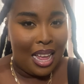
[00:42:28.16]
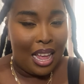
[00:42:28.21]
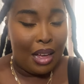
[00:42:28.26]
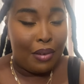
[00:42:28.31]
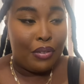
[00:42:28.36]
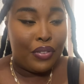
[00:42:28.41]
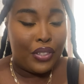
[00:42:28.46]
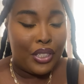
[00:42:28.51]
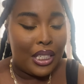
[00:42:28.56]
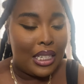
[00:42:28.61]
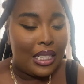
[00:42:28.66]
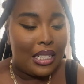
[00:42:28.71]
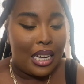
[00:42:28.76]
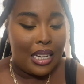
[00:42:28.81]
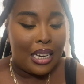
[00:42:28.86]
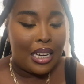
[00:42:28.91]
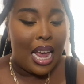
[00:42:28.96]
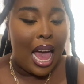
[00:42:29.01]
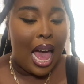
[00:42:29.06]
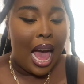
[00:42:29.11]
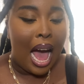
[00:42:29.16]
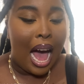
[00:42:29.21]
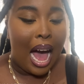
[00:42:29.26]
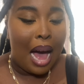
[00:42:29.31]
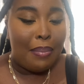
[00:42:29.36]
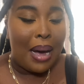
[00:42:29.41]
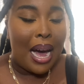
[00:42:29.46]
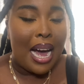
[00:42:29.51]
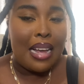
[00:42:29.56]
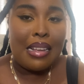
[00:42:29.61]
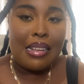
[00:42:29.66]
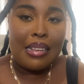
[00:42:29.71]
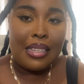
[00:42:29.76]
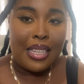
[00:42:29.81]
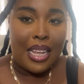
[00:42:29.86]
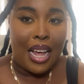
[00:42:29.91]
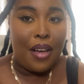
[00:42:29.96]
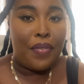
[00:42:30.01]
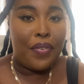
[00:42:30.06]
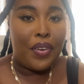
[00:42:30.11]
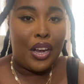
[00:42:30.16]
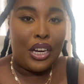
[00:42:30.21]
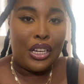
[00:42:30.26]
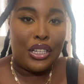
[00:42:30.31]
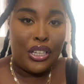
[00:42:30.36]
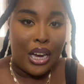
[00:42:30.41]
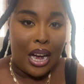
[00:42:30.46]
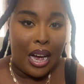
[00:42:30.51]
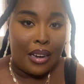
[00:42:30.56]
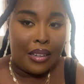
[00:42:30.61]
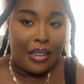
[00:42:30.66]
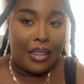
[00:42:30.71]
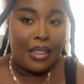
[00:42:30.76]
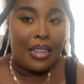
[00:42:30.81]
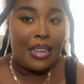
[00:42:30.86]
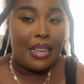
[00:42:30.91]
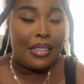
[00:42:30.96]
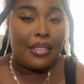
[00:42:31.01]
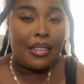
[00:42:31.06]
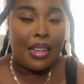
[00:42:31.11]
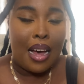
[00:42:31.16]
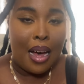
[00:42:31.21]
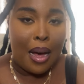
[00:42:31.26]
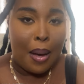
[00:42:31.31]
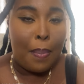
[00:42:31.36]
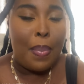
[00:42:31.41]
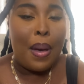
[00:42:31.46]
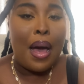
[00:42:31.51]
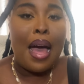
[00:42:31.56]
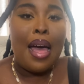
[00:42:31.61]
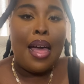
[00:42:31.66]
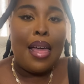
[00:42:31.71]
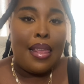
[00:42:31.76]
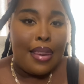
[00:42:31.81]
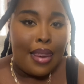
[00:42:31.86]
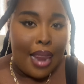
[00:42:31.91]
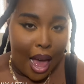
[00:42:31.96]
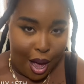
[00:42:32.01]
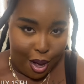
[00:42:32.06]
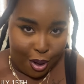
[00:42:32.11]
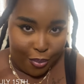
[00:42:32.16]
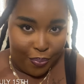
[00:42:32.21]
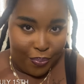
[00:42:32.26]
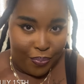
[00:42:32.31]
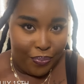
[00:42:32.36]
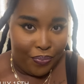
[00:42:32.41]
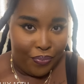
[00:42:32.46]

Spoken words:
I've officially done it. My self-care channel is up now.